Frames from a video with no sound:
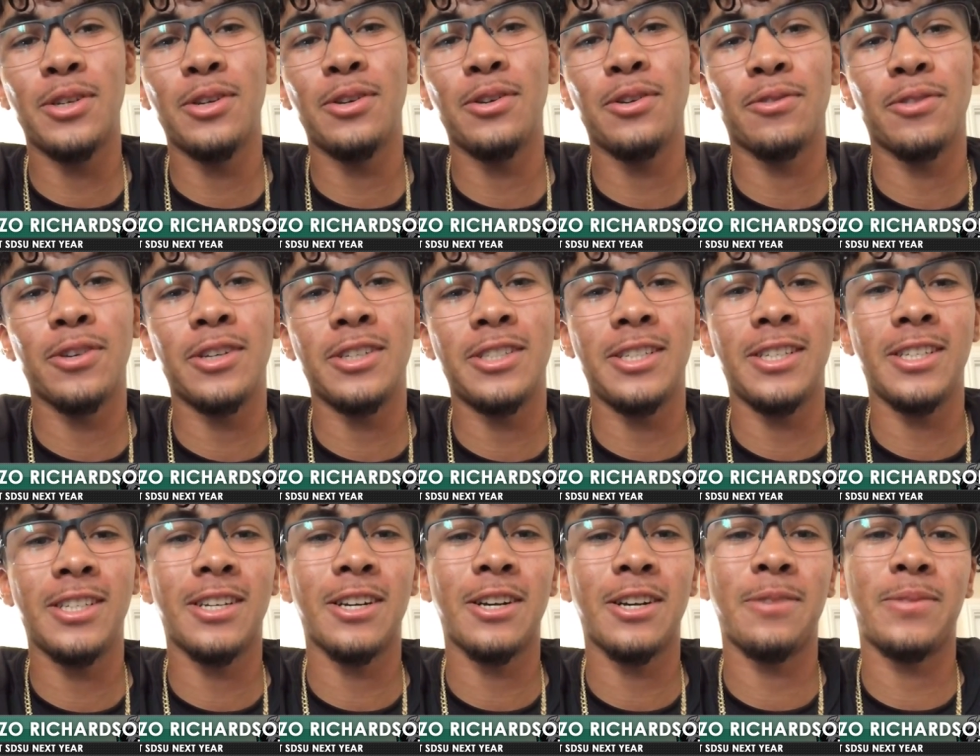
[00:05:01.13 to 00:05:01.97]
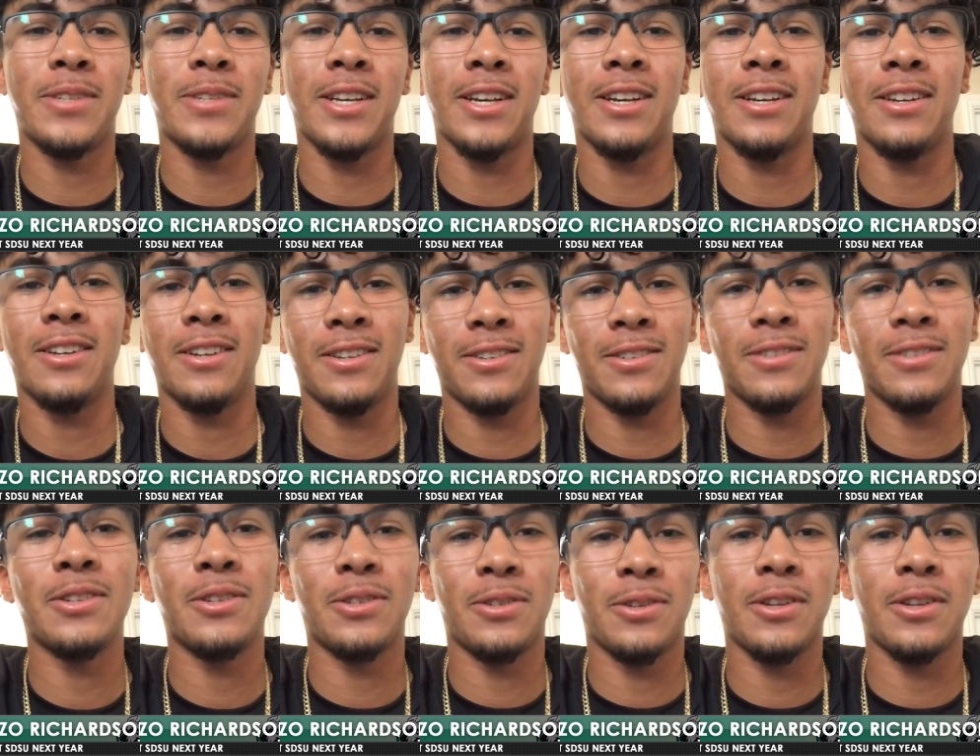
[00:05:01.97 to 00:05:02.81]
two Reese's Cups and
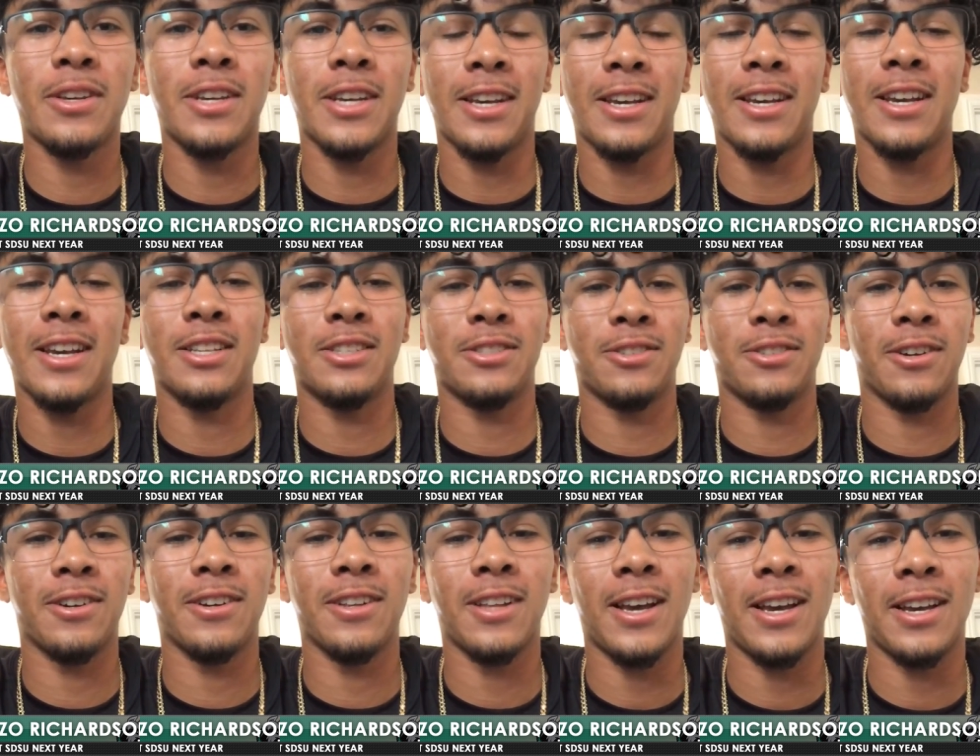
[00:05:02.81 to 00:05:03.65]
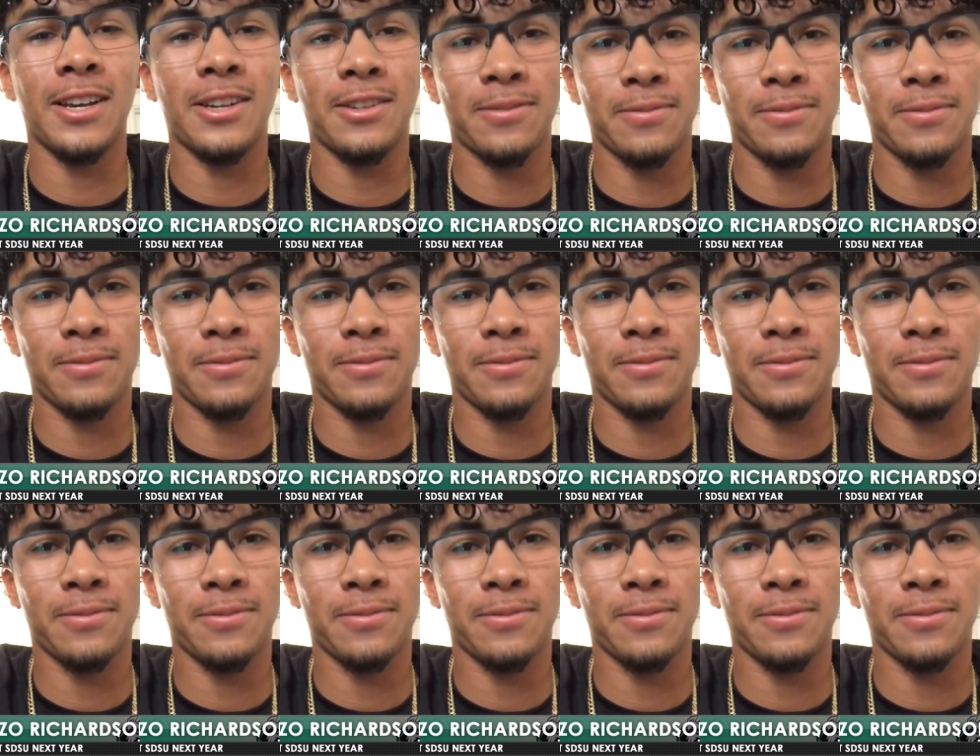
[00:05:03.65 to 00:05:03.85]
Kit Kats are like